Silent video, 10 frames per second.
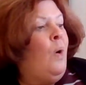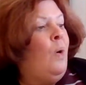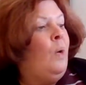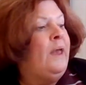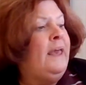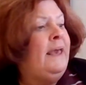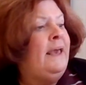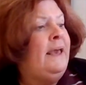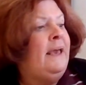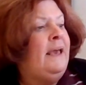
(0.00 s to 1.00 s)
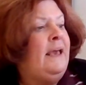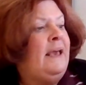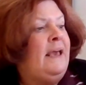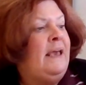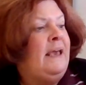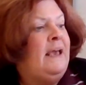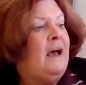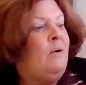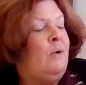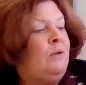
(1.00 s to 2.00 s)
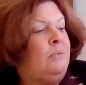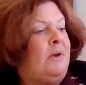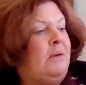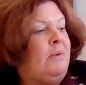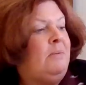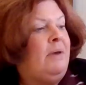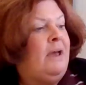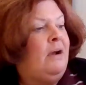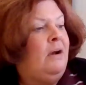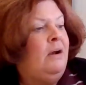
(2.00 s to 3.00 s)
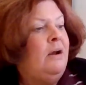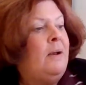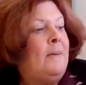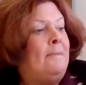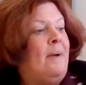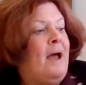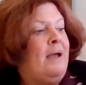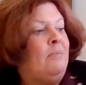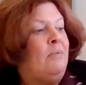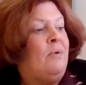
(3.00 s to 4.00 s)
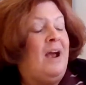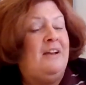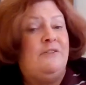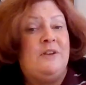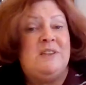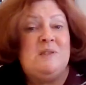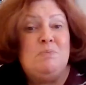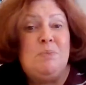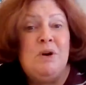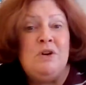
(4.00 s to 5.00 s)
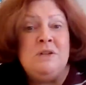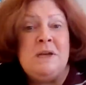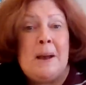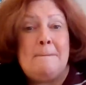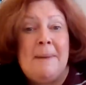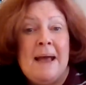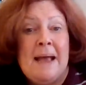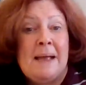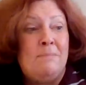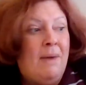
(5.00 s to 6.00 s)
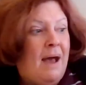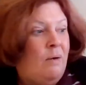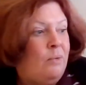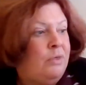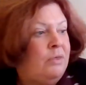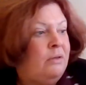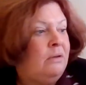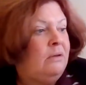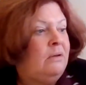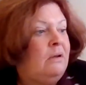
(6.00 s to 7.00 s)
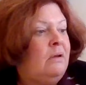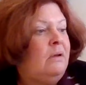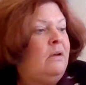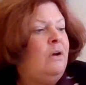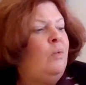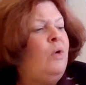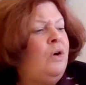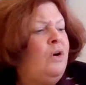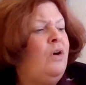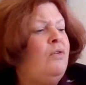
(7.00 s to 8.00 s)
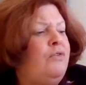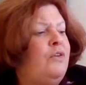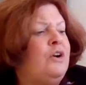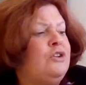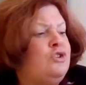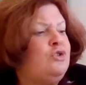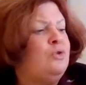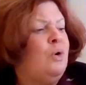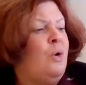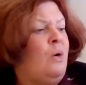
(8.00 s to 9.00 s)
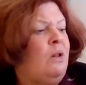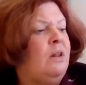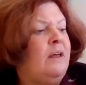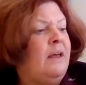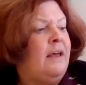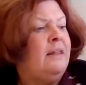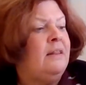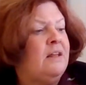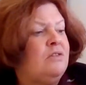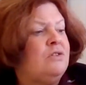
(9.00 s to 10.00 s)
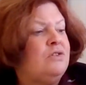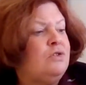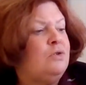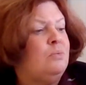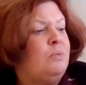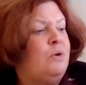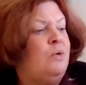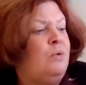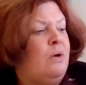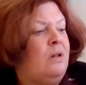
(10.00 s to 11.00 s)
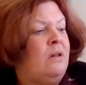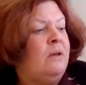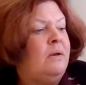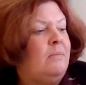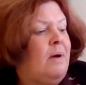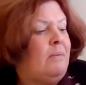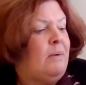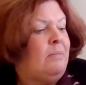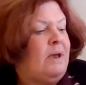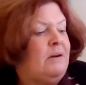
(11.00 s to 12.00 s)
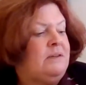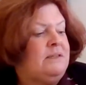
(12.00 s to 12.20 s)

Oi, owled Baby Bear. My breakfast burnt my mouth. We'll go for a stroll and let the soup cool, Mama Bear